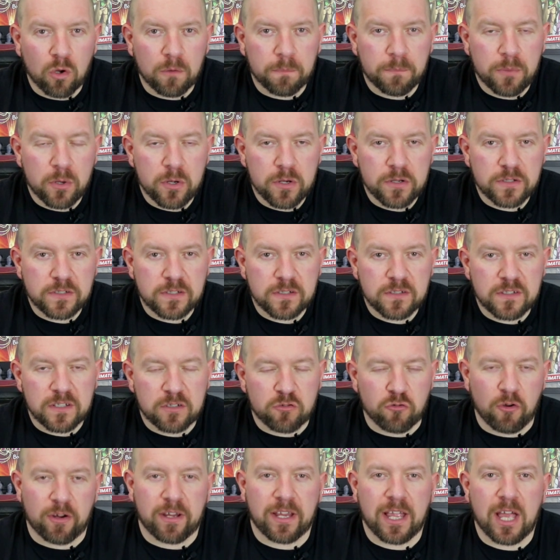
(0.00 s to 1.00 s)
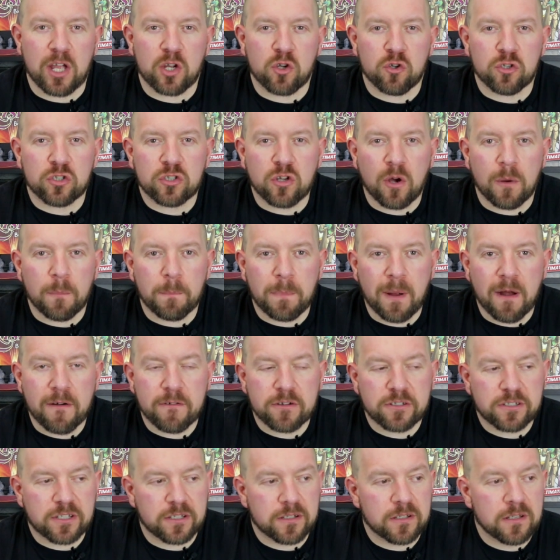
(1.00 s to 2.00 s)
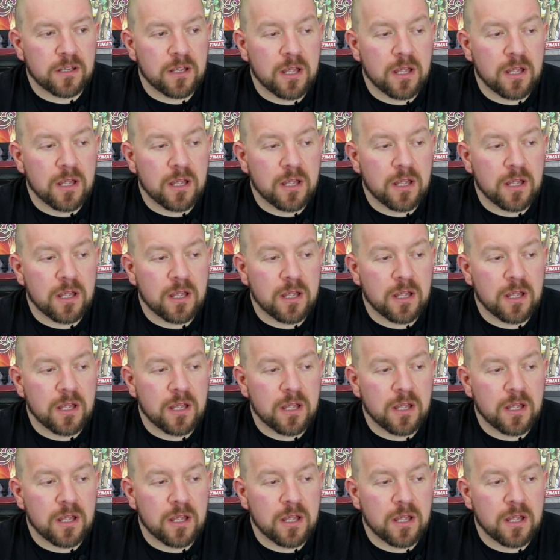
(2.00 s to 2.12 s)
person to try and get a good comparison.